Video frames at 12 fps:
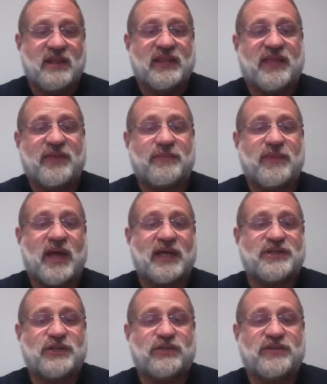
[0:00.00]
Let them
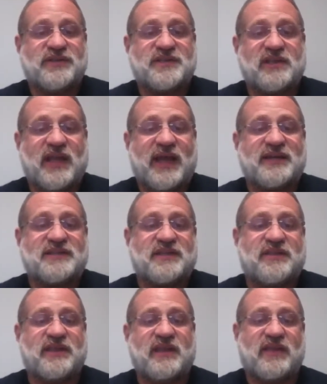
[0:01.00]
not do the
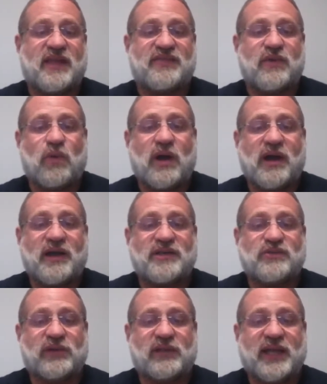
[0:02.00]
slightest thing that the
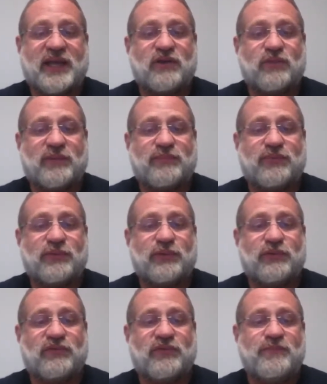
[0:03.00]
wise would later
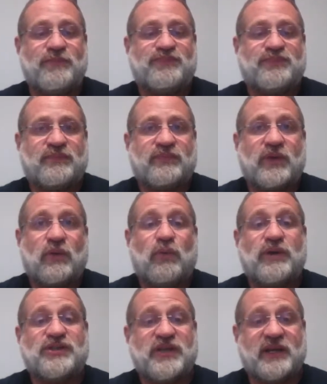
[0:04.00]
reprove,
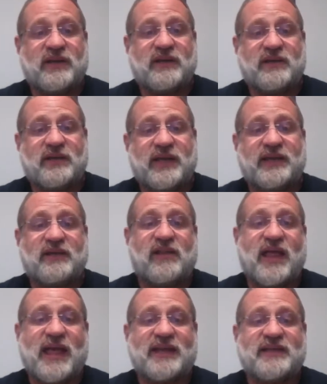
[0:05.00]
wishing, in
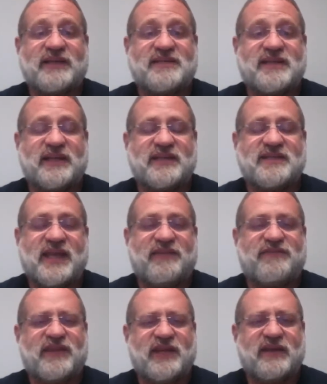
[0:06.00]
gladness and in
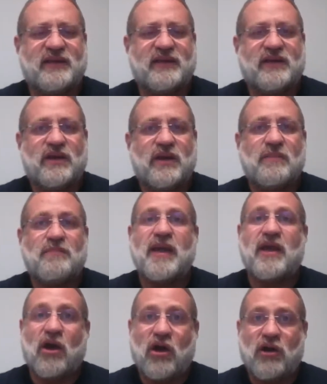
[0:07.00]
safety,
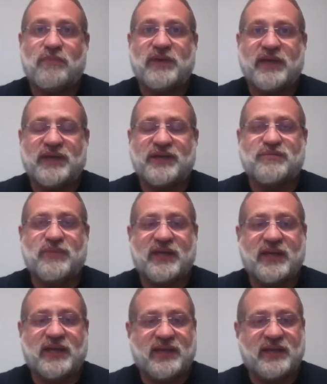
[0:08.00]
may all beings
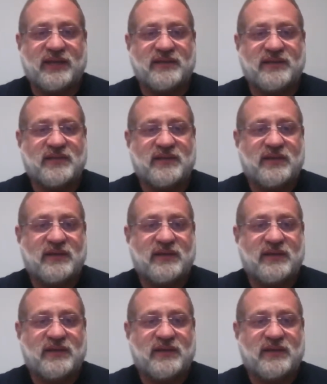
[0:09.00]
be at ease.